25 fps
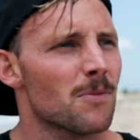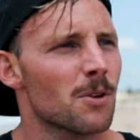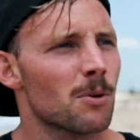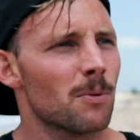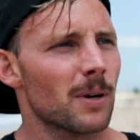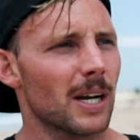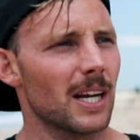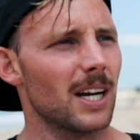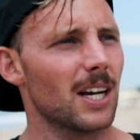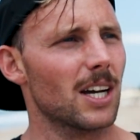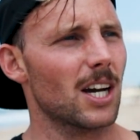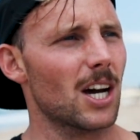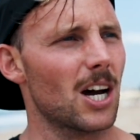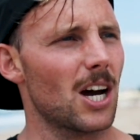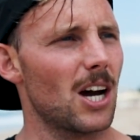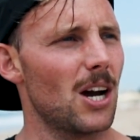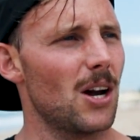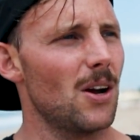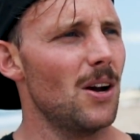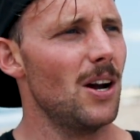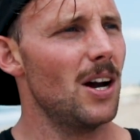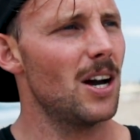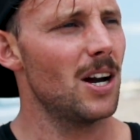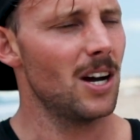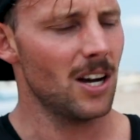We're gonna
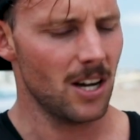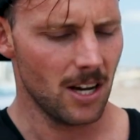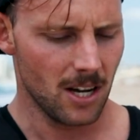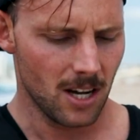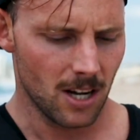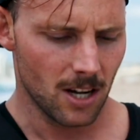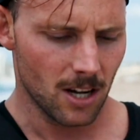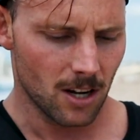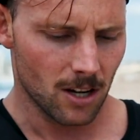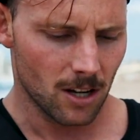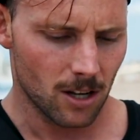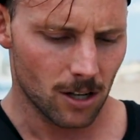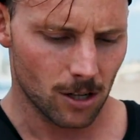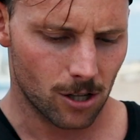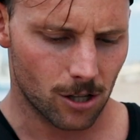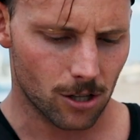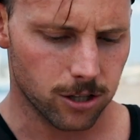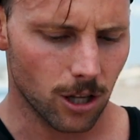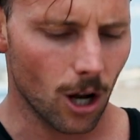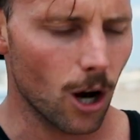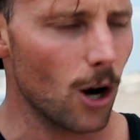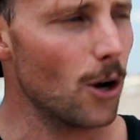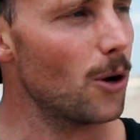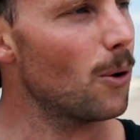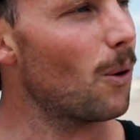go
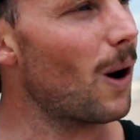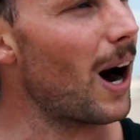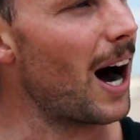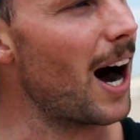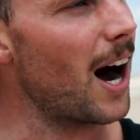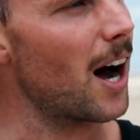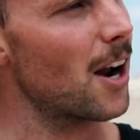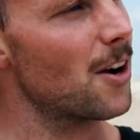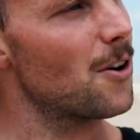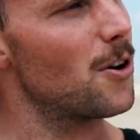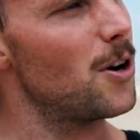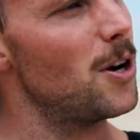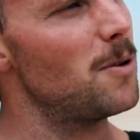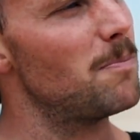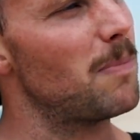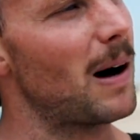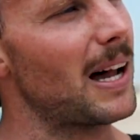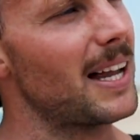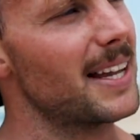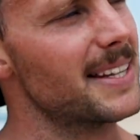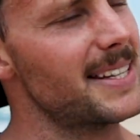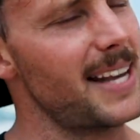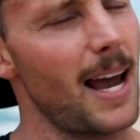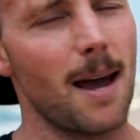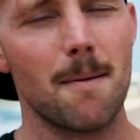slow to 100
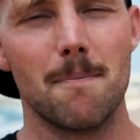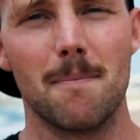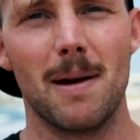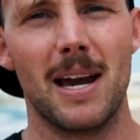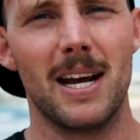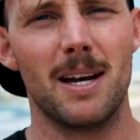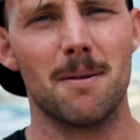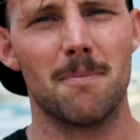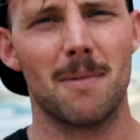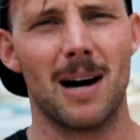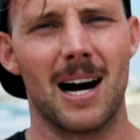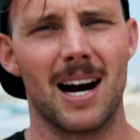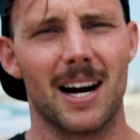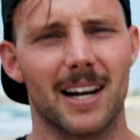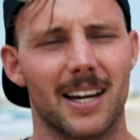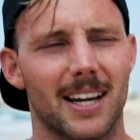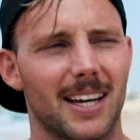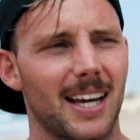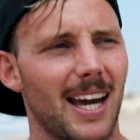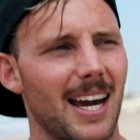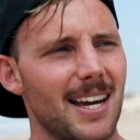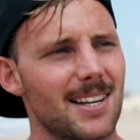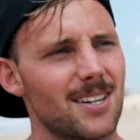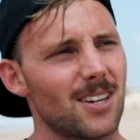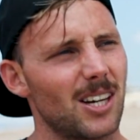by the 10-meter mark,
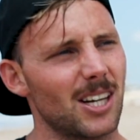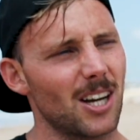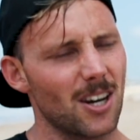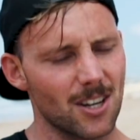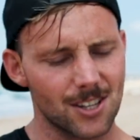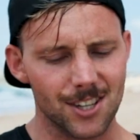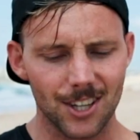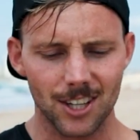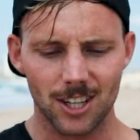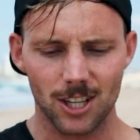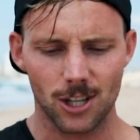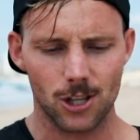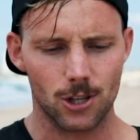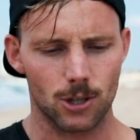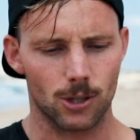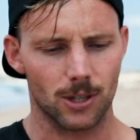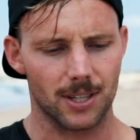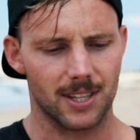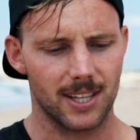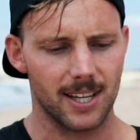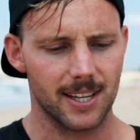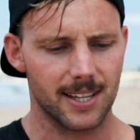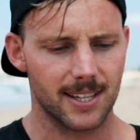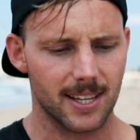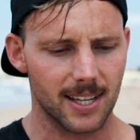okay? So I know it's only a
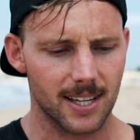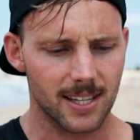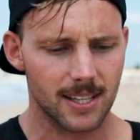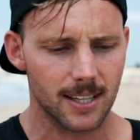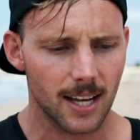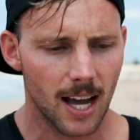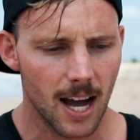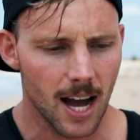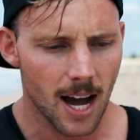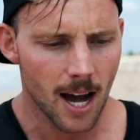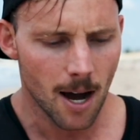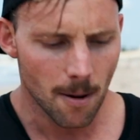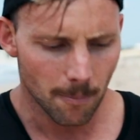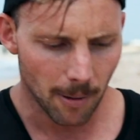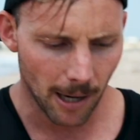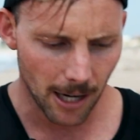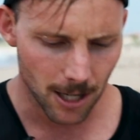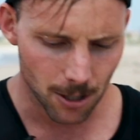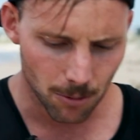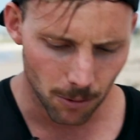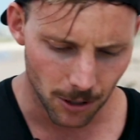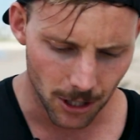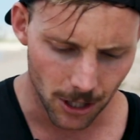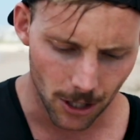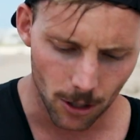short distance, but I
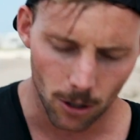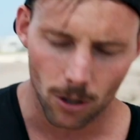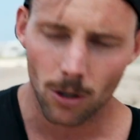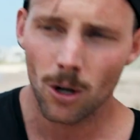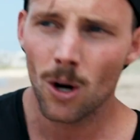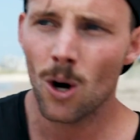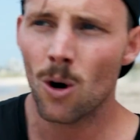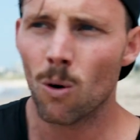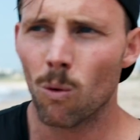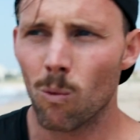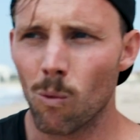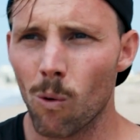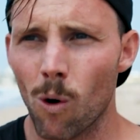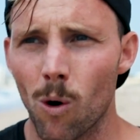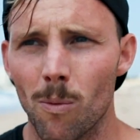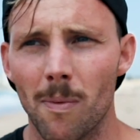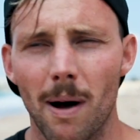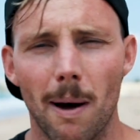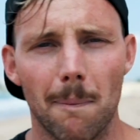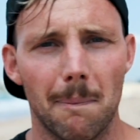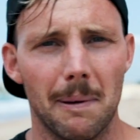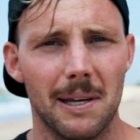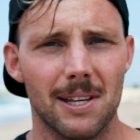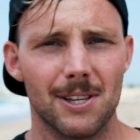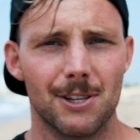just want you to warm
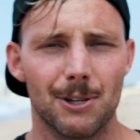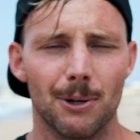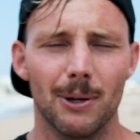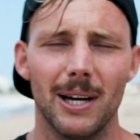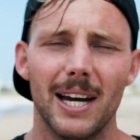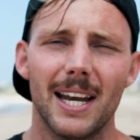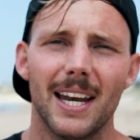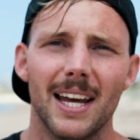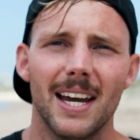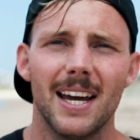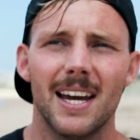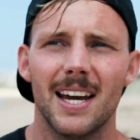up into it,